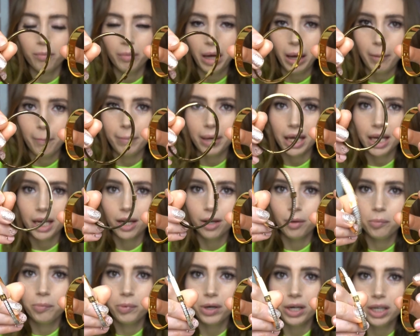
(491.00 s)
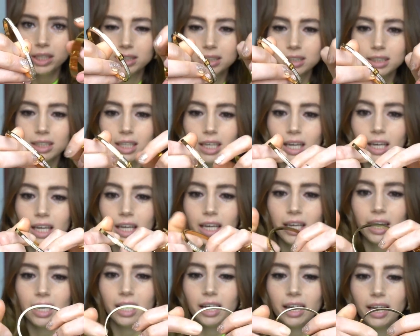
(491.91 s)
bangle
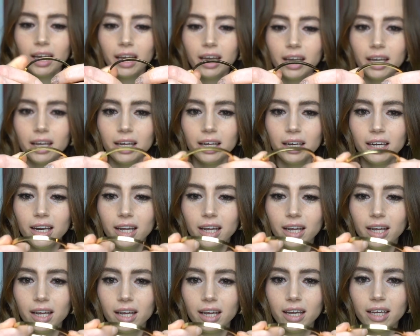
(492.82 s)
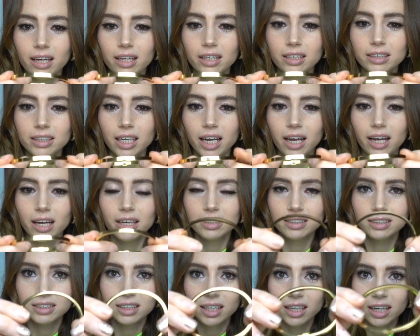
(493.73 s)
bracelet, and it
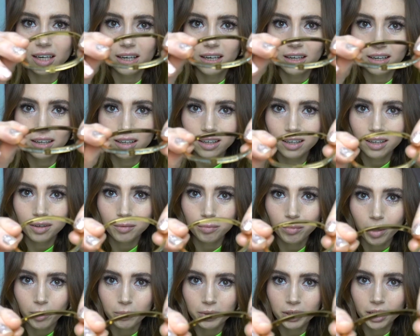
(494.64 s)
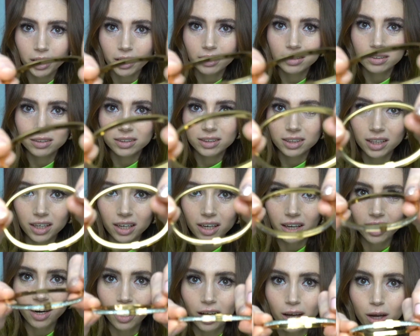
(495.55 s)
has like, probably can't see it,
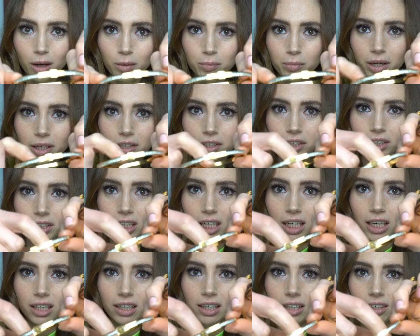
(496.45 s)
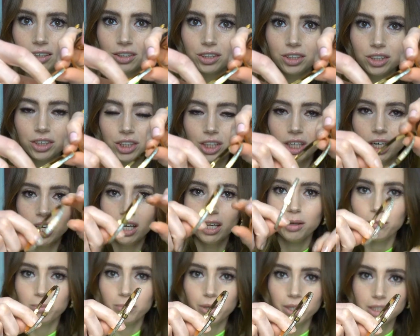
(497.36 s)
but just like a little Chanel
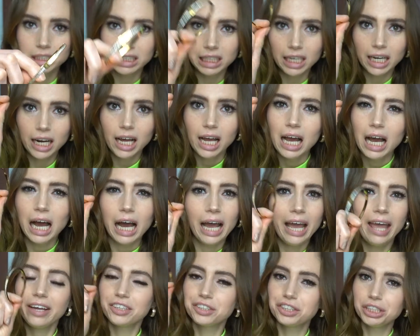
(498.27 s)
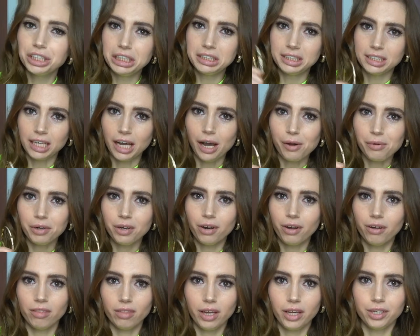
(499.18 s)
imprinted. I actually scoured
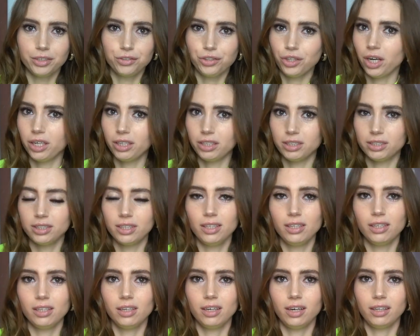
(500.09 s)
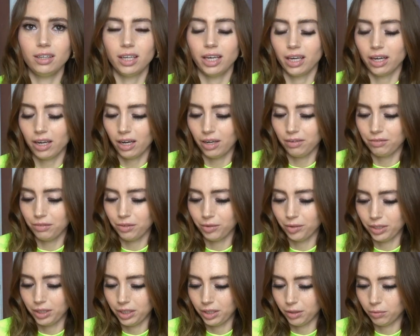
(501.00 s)
online trying to see, like, I have no
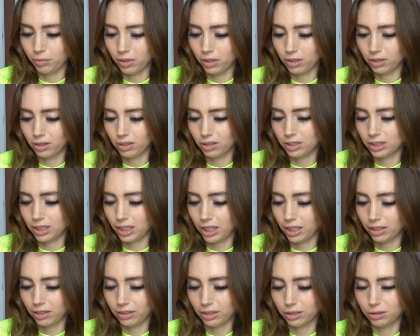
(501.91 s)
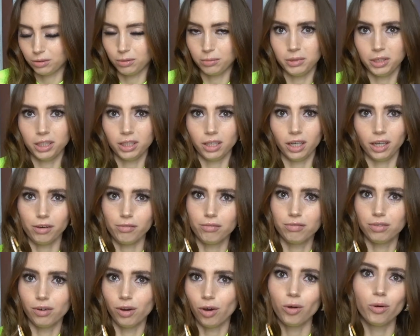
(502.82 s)
idea what style this would be, like
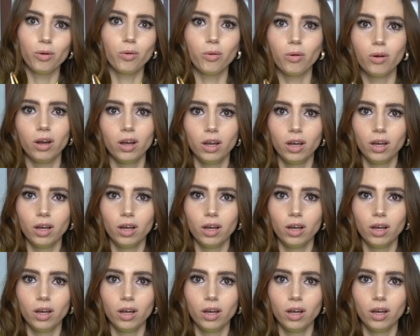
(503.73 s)
faux